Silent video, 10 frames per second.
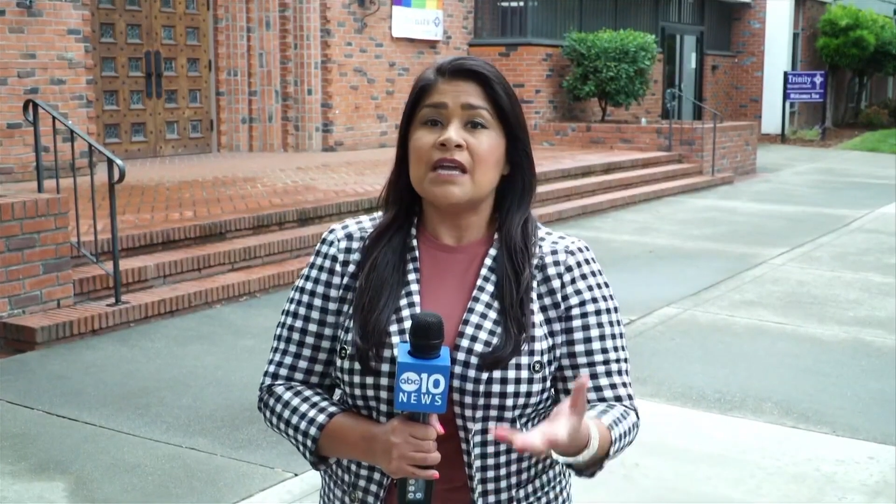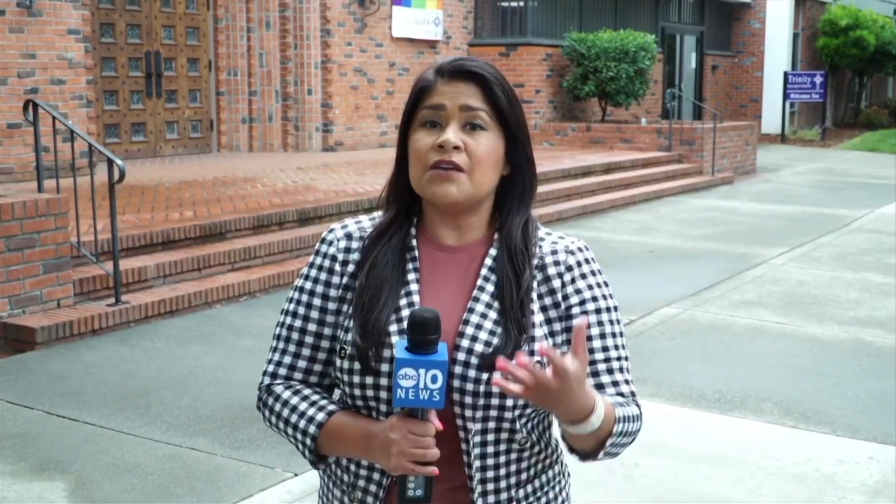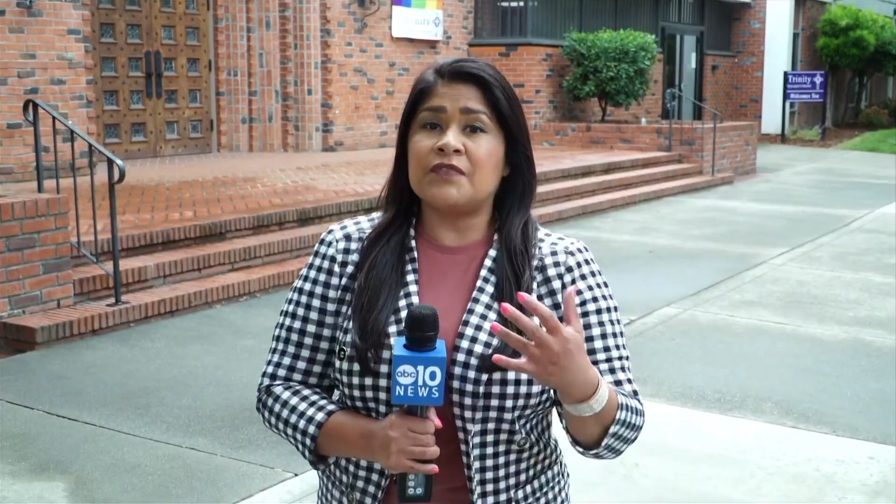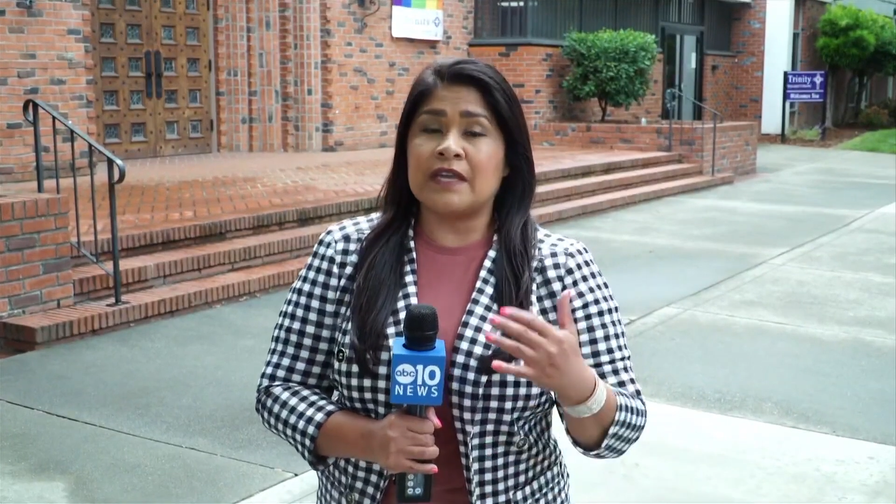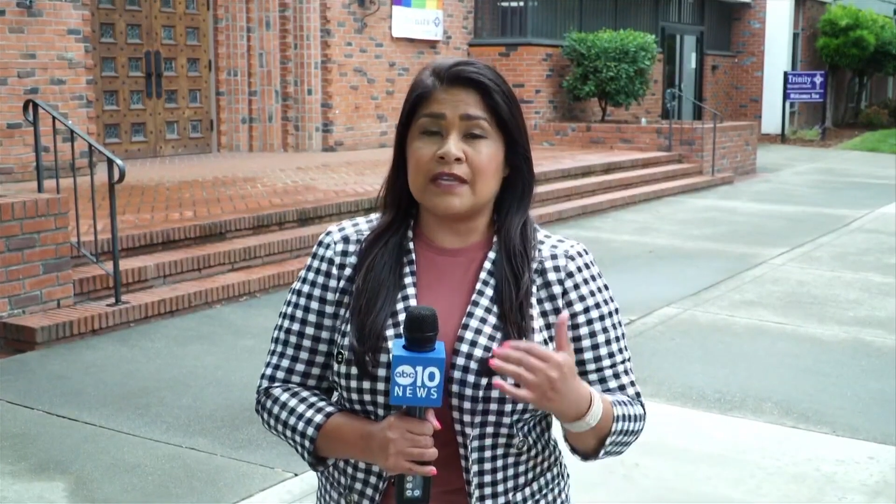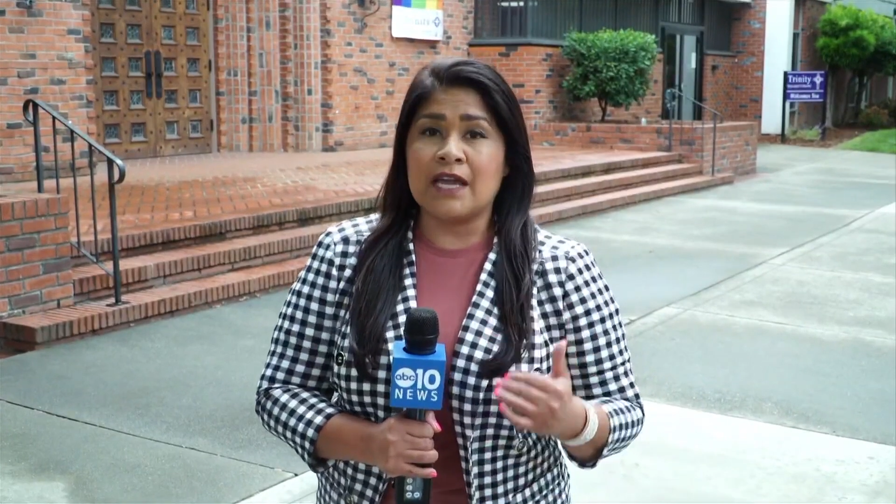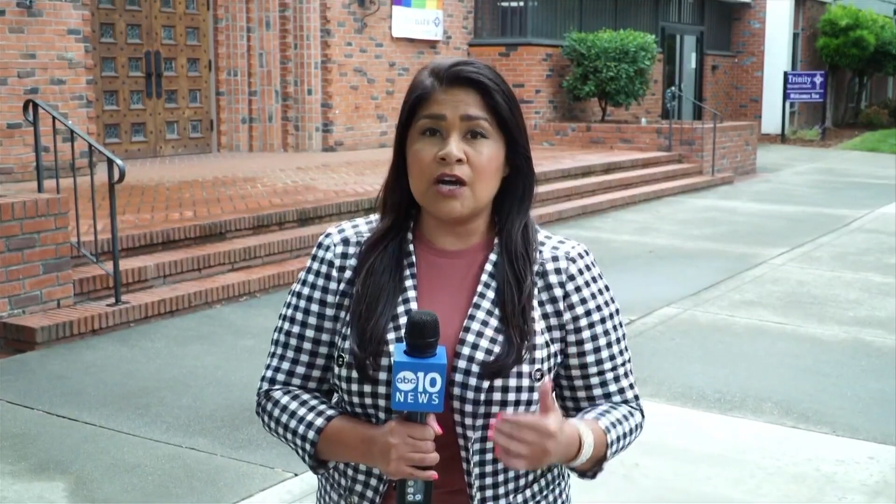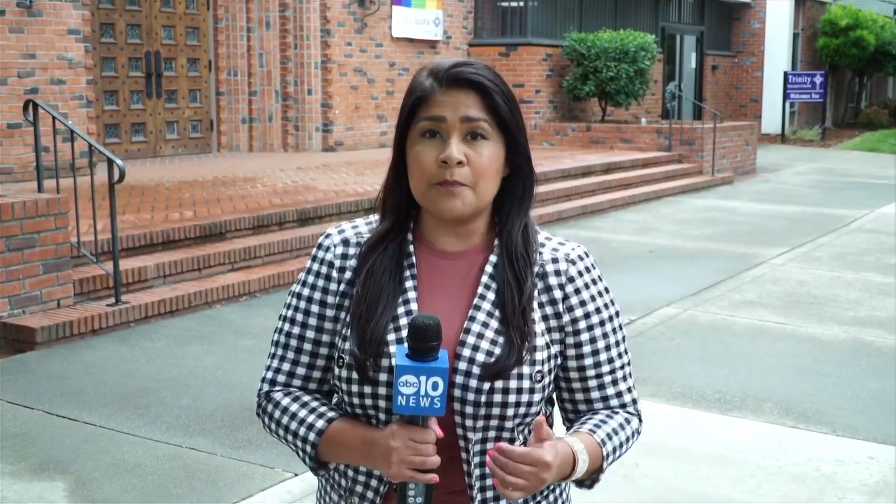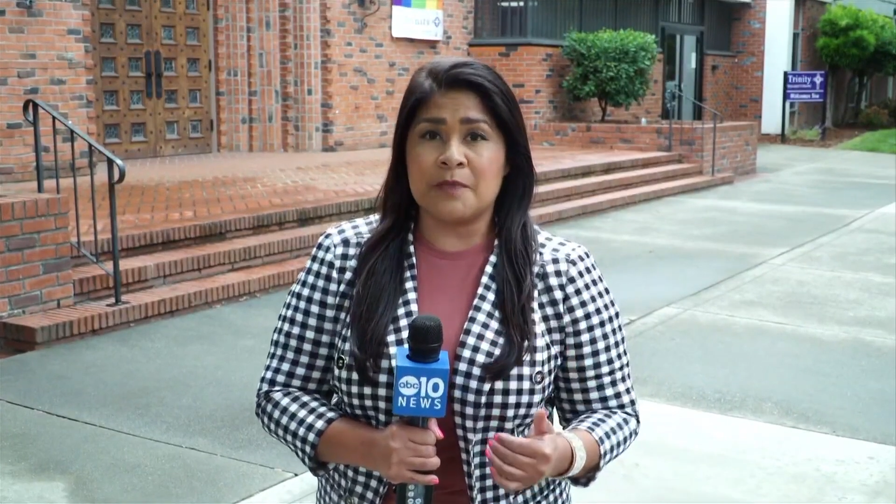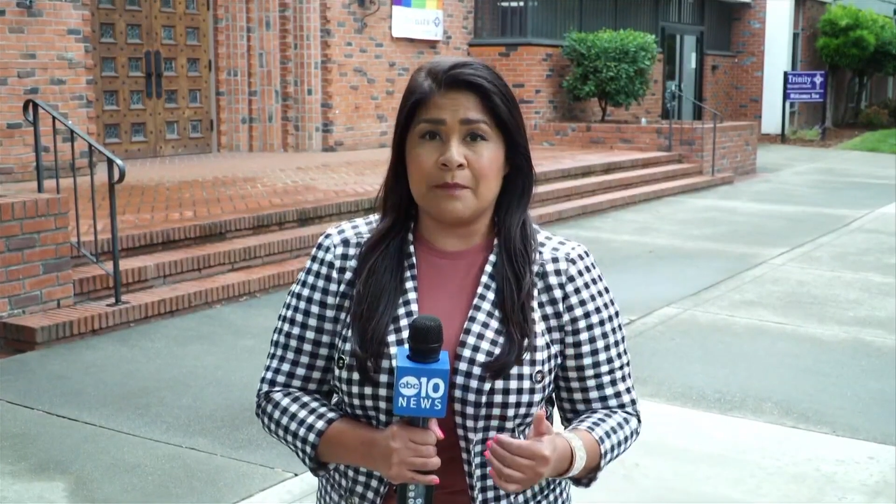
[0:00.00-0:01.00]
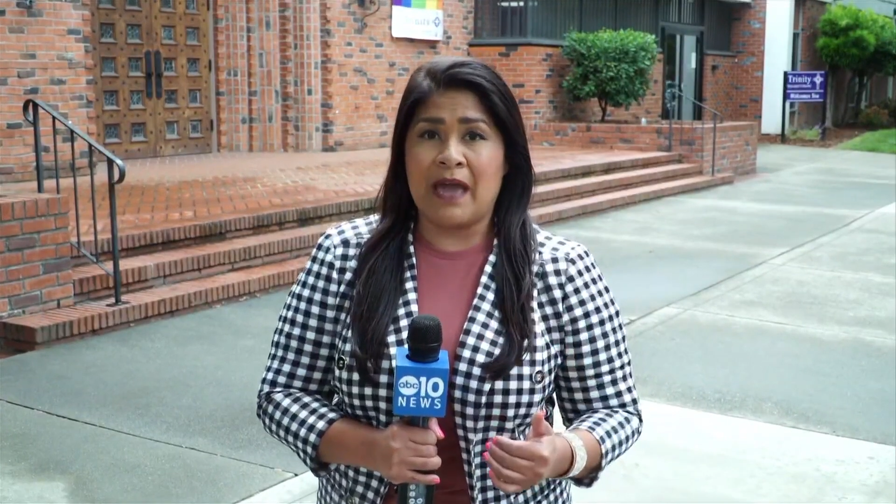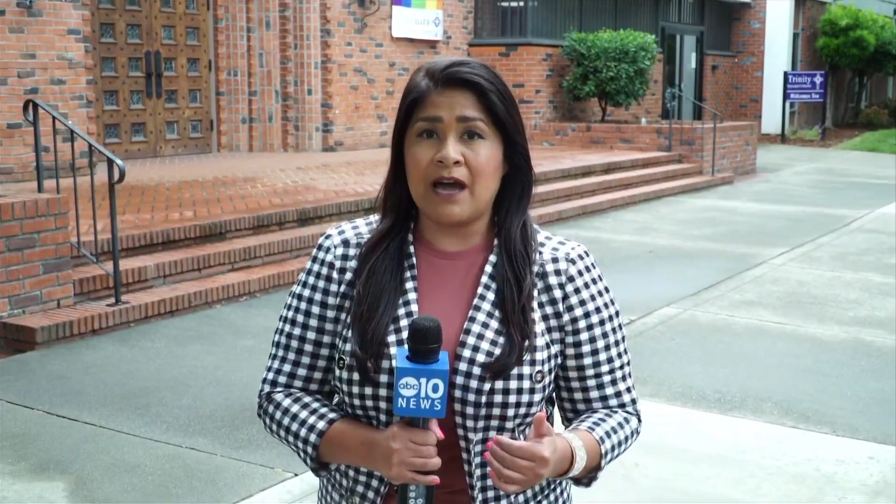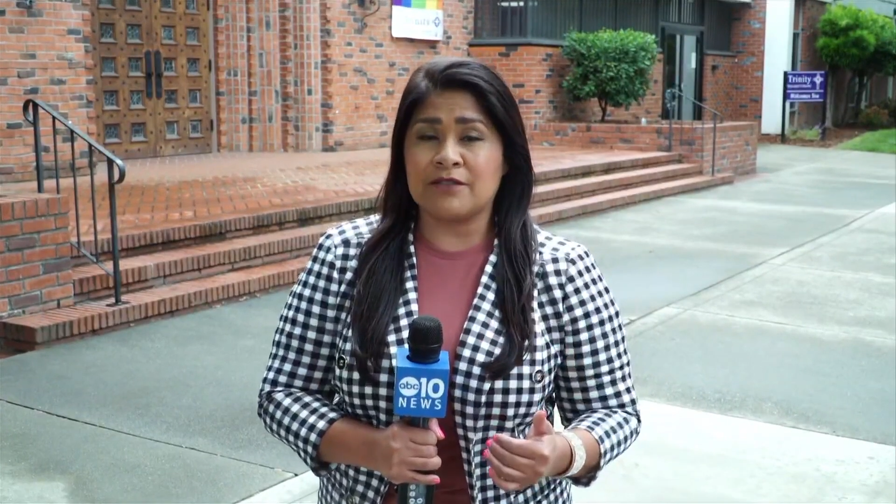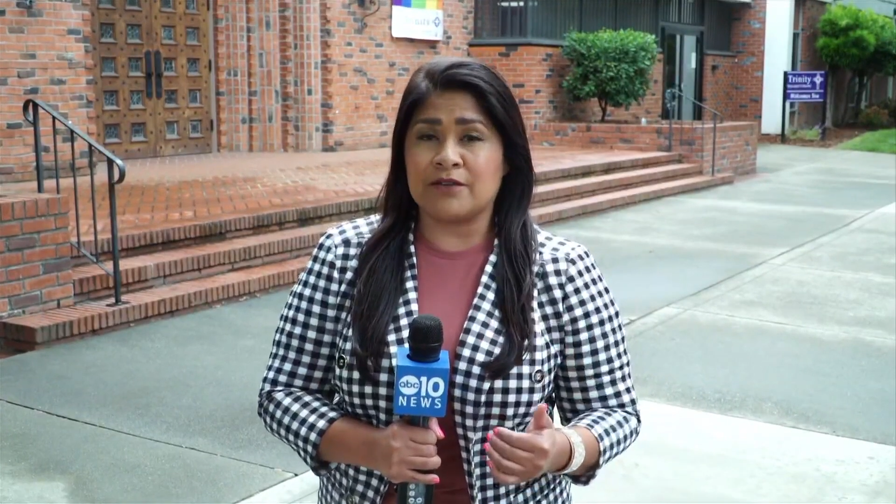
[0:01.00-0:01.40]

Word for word: if they could help them out,